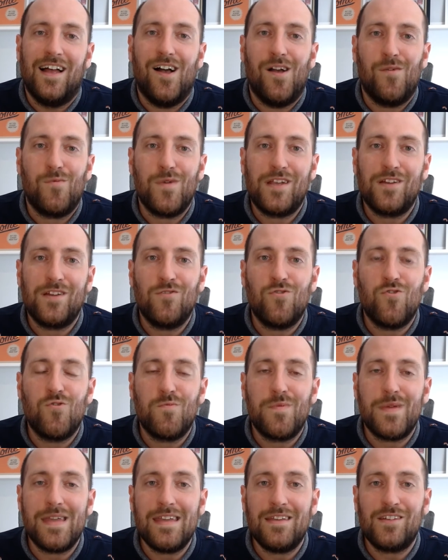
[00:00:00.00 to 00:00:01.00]
We can all
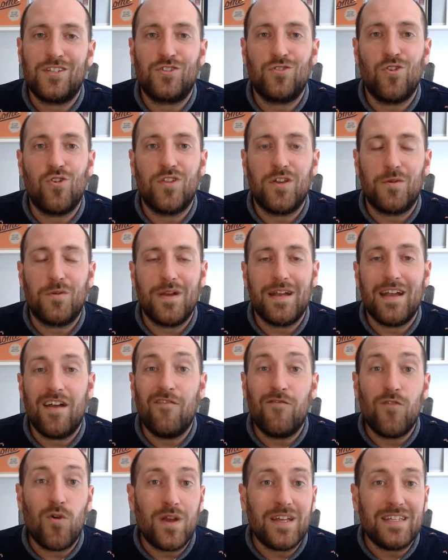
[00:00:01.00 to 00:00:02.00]
be sure that we're
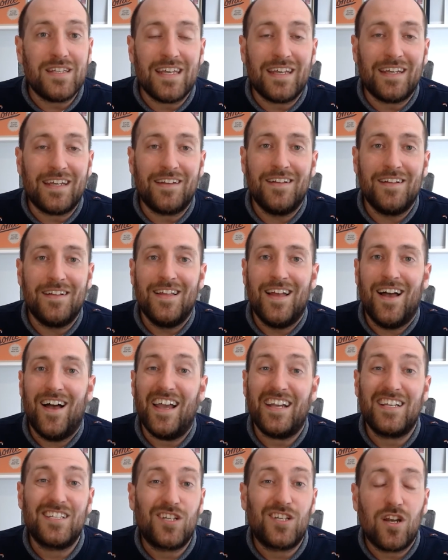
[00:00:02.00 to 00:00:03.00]
avoiding
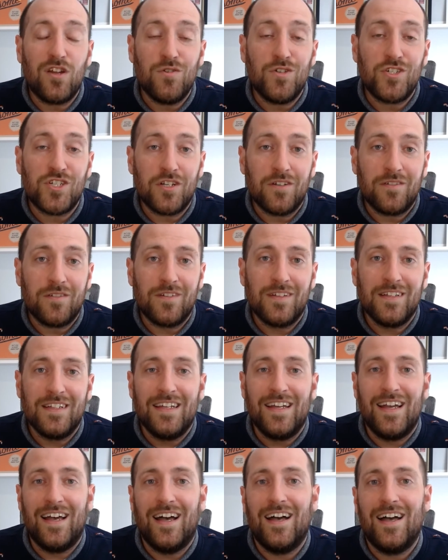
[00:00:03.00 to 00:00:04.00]
exclusion,
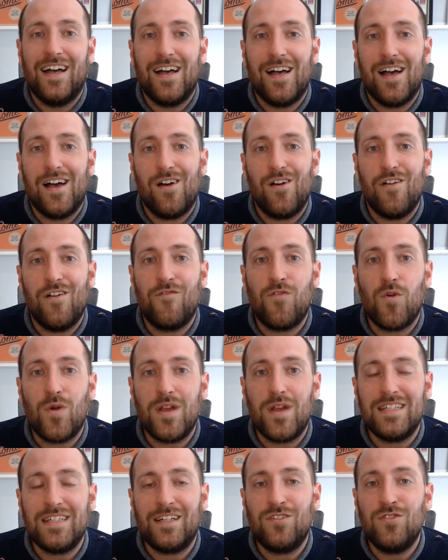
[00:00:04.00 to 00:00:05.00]

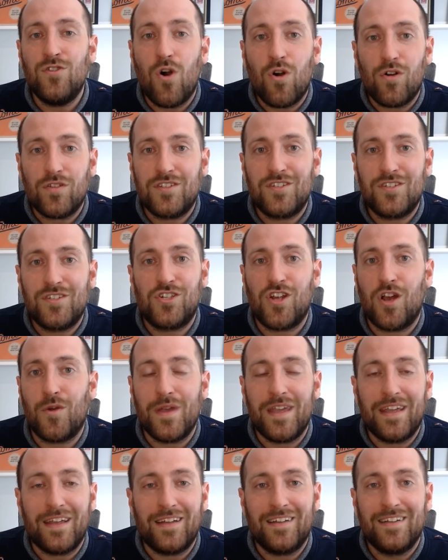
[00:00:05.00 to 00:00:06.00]
avoiding not
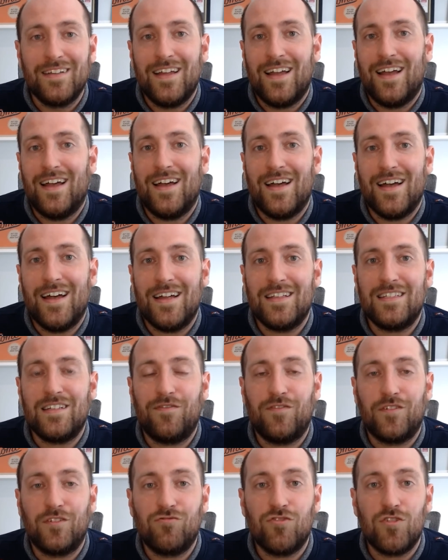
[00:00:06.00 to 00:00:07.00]
showing
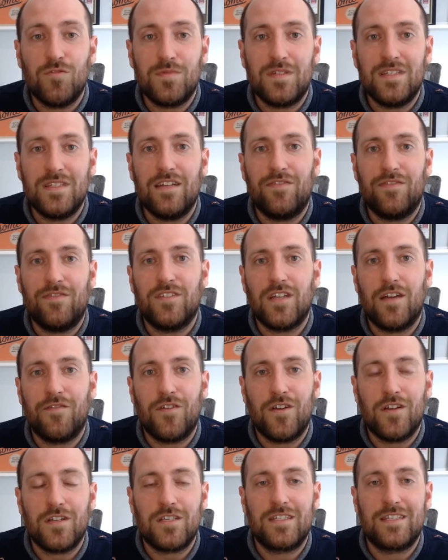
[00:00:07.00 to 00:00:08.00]
different groups and different
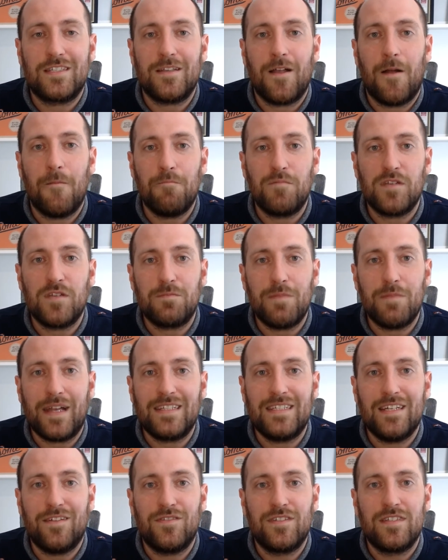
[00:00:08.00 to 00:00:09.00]
diverse
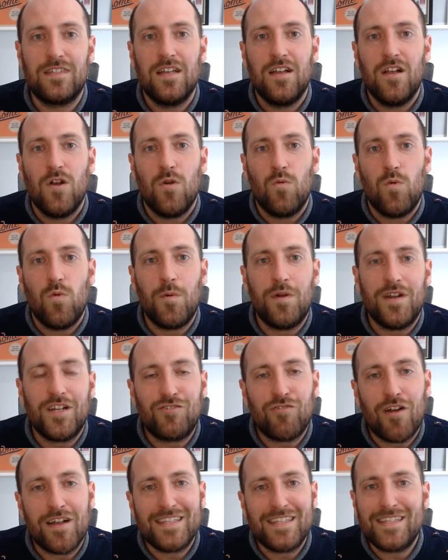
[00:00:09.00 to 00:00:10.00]
perspectives. We want to
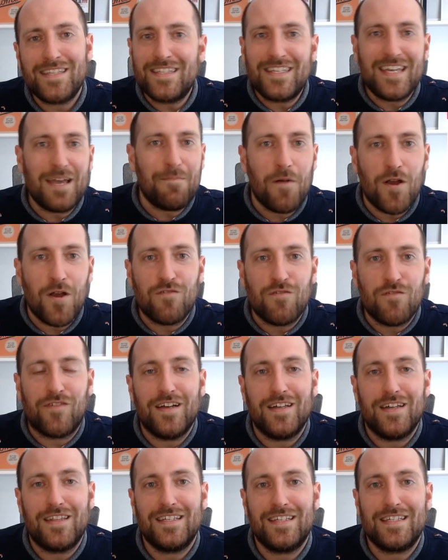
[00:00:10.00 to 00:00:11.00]
try and skip
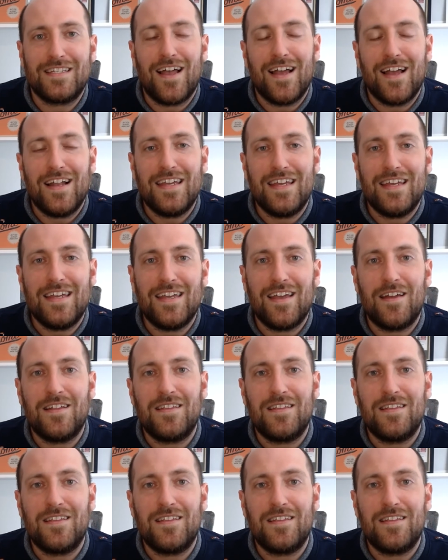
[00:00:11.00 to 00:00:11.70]
over the slightly